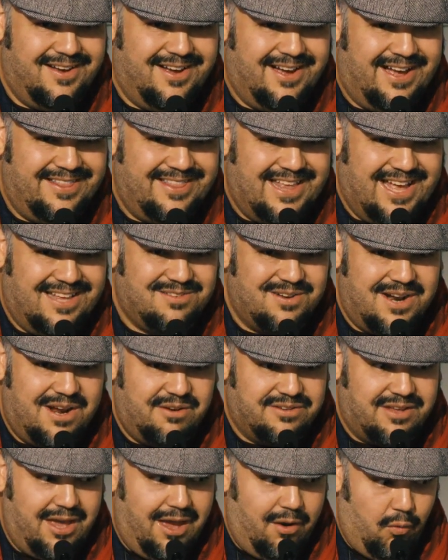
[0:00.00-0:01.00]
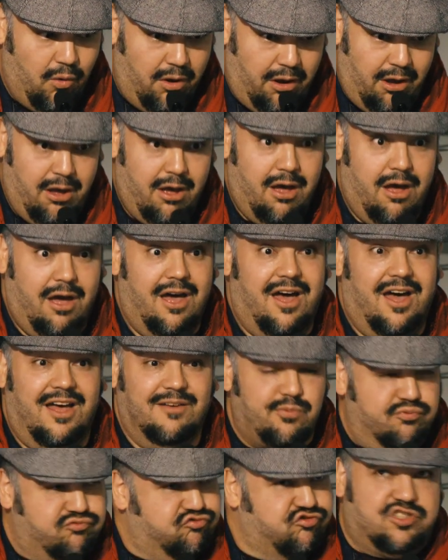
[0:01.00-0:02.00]
And that's when I was like,
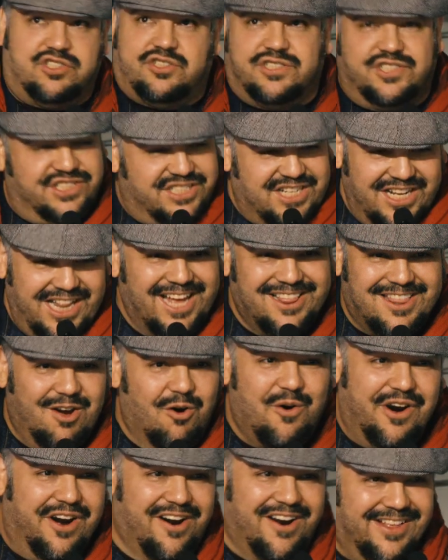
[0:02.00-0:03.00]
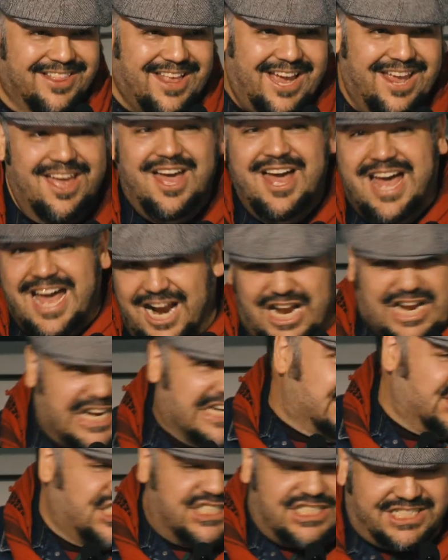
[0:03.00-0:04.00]
what? You're like the world, like.
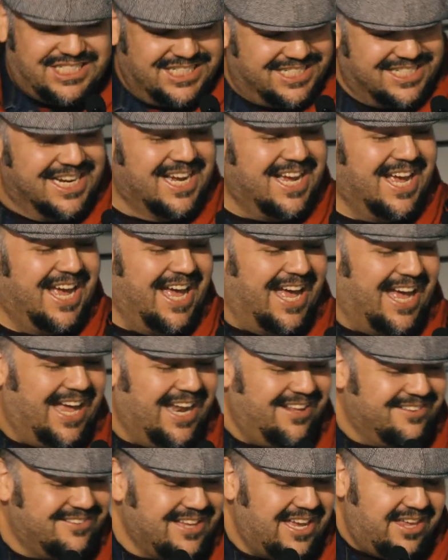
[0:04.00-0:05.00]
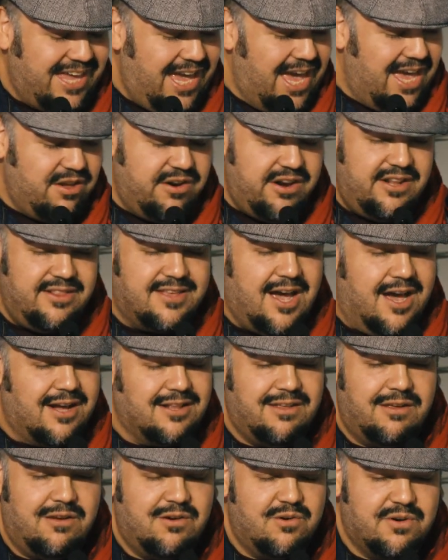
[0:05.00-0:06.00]
And he's like, yeah, you didn't
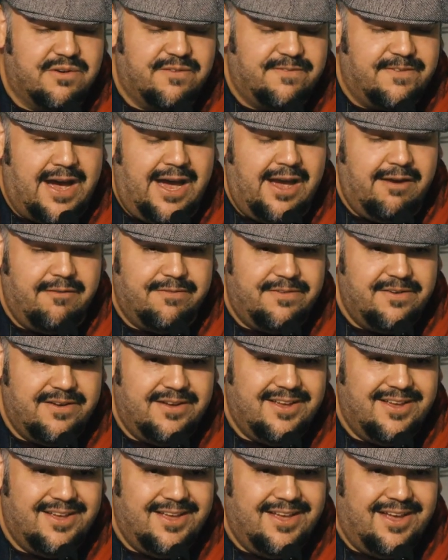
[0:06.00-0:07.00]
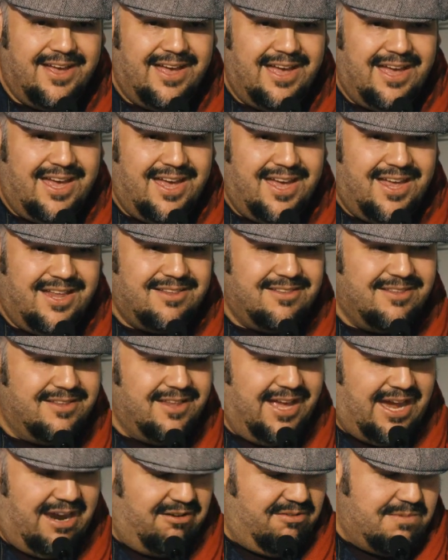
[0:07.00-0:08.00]
talk till you were 5. And
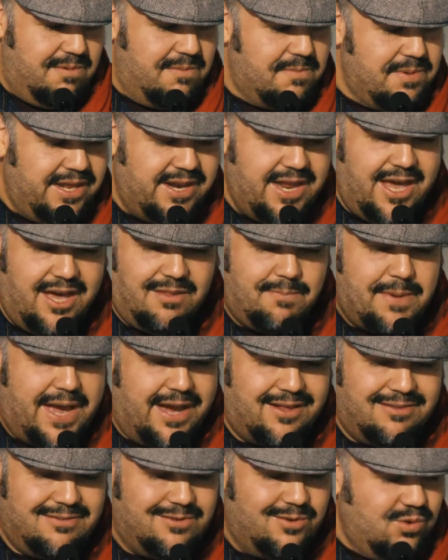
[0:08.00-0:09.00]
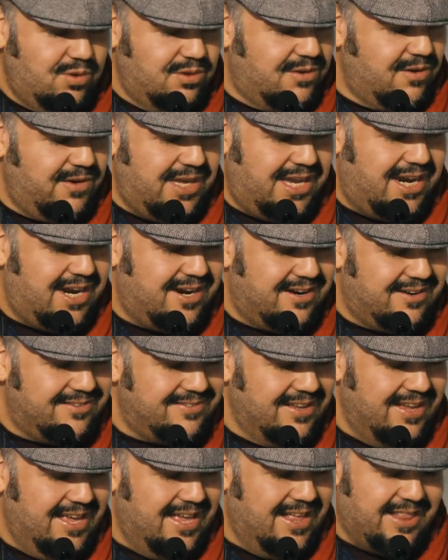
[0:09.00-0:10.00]
I remember being held back in school 2
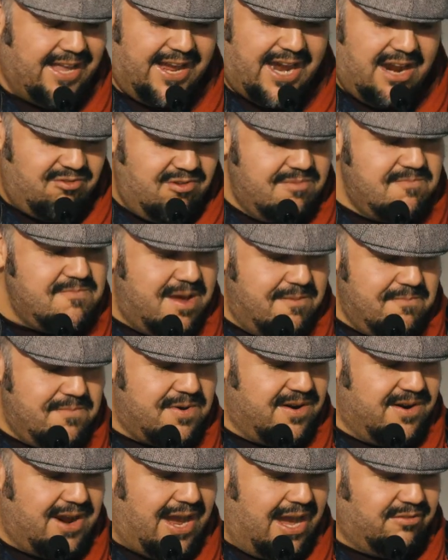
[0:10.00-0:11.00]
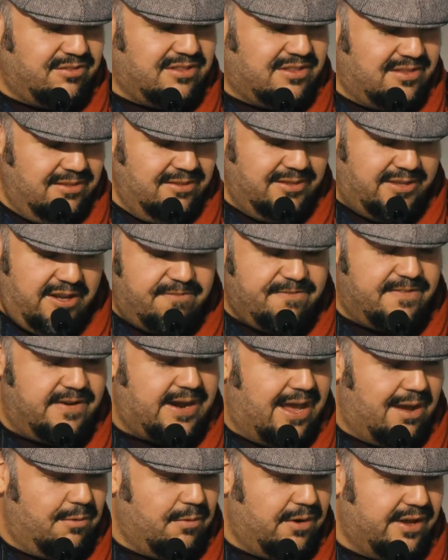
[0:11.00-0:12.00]
years. Like, I remember how different
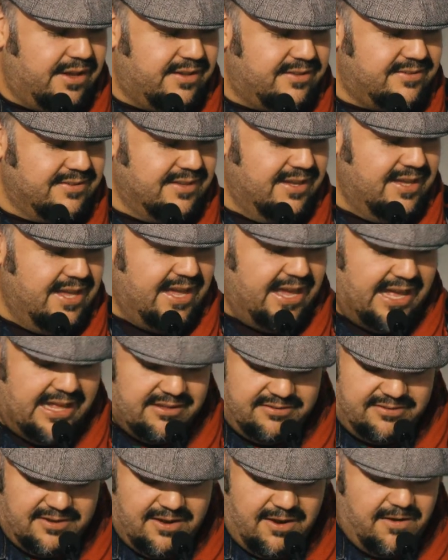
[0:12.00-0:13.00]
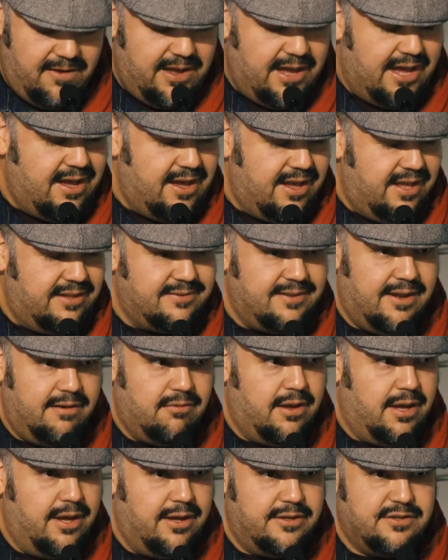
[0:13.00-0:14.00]
I was. And so I said,
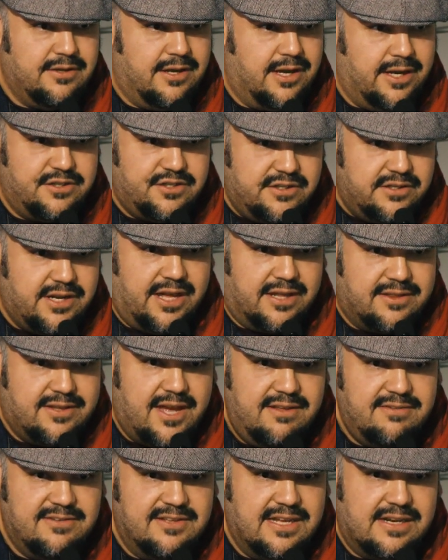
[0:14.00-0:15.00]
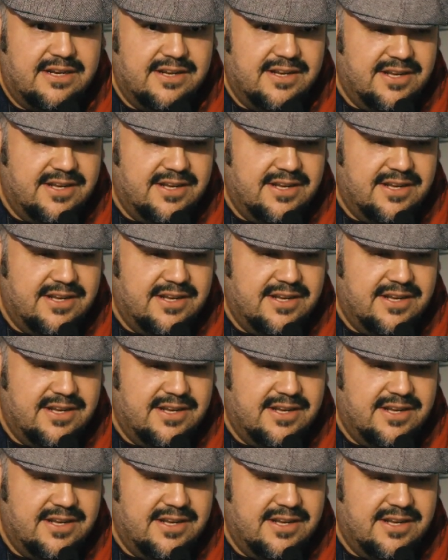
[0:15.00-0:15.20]
well, I should get tested.